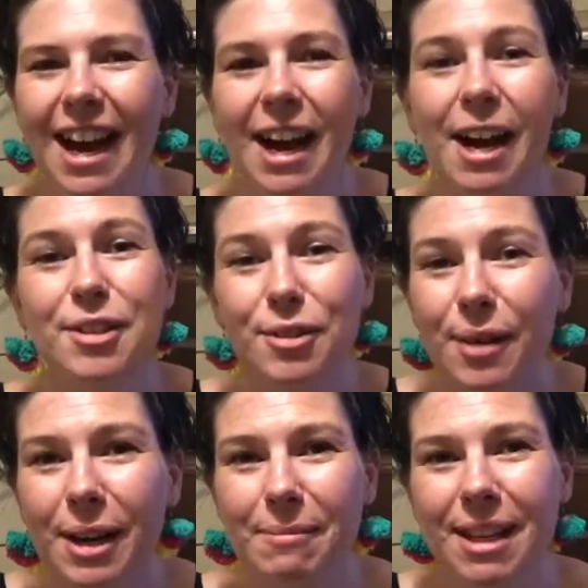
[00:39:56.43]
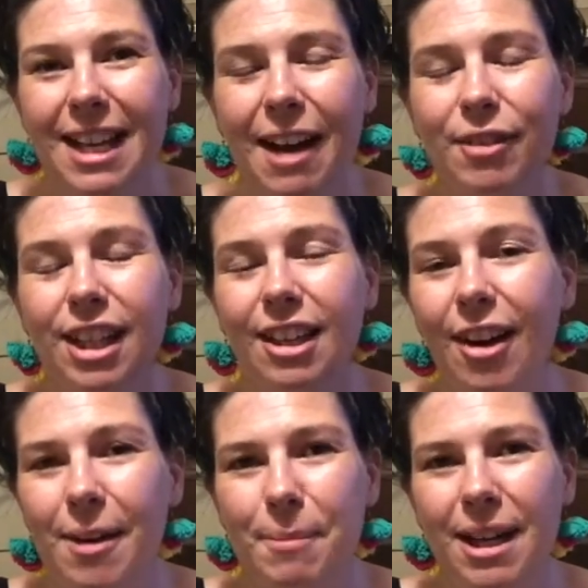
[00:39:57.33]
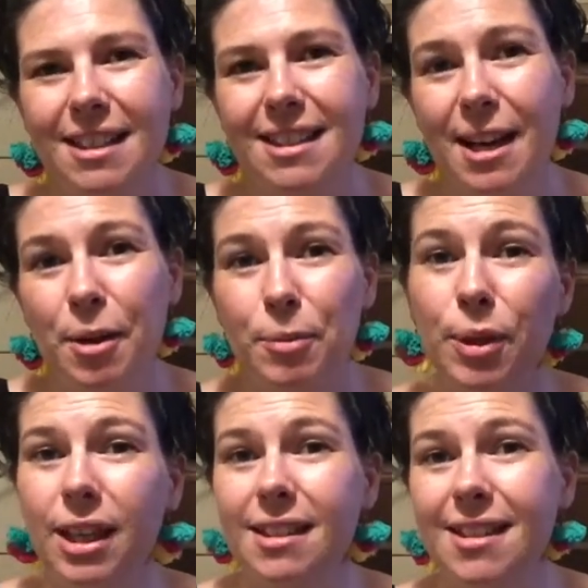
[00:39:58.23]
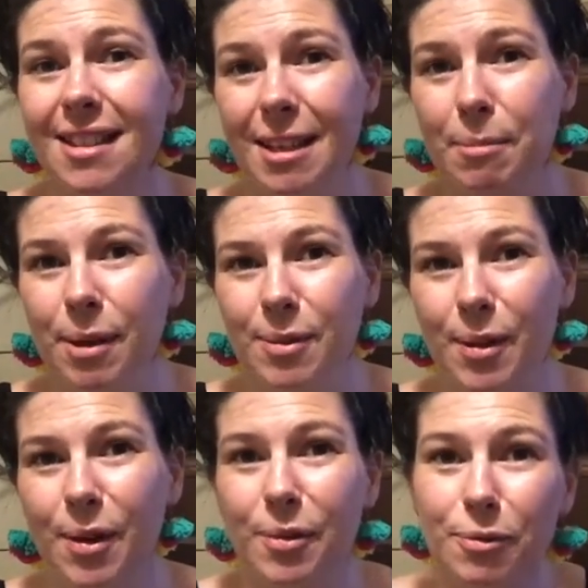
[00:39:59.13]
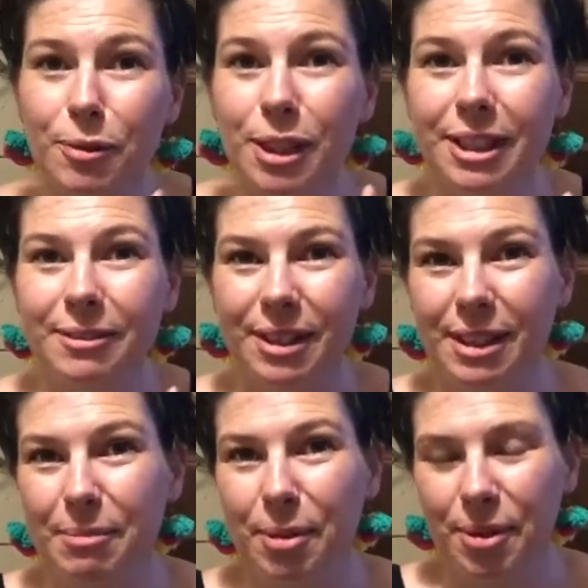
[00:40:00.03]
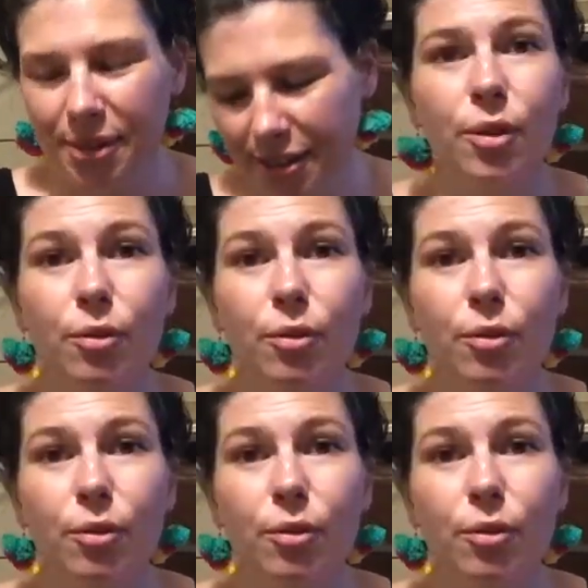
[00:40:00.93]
I do recommend having an eye mask to help you get to sleep as well. Really, really important.